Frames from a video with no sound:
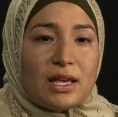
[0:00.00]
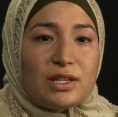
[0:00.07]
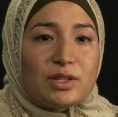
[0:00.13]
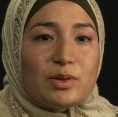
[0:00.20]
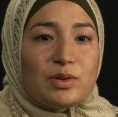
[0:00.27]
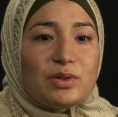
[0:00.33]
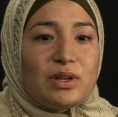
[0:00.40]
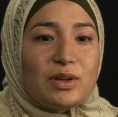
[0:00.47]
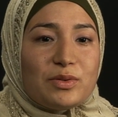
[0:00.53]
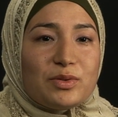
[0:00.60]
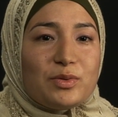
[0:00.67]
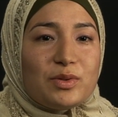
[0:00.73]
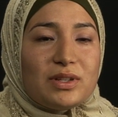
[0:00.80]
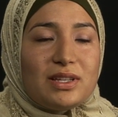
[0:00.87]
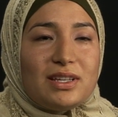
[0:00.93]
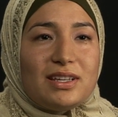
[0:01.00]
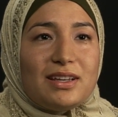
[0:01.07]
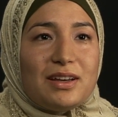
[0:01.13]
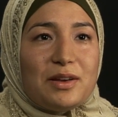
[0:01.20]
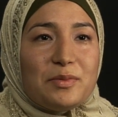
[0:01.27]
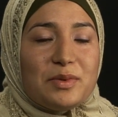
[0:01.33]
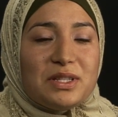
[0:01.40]
So it was really
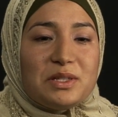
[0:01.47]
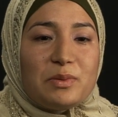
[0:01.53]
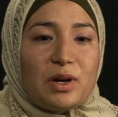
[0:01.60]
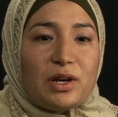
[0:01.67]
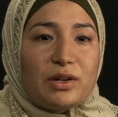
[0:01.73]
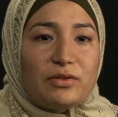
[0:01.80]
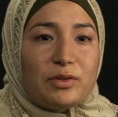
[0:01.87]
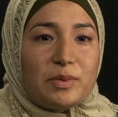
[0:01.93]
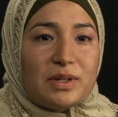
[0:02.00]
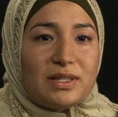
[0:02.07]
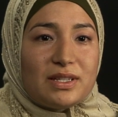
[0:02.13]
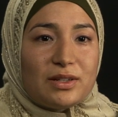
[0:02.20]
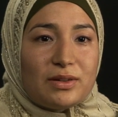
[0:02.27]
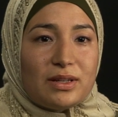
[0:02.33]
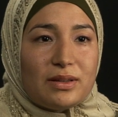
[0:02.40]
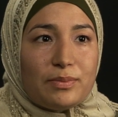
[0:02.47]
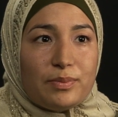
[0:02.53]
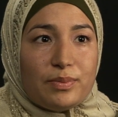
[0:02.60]
inspiring for me to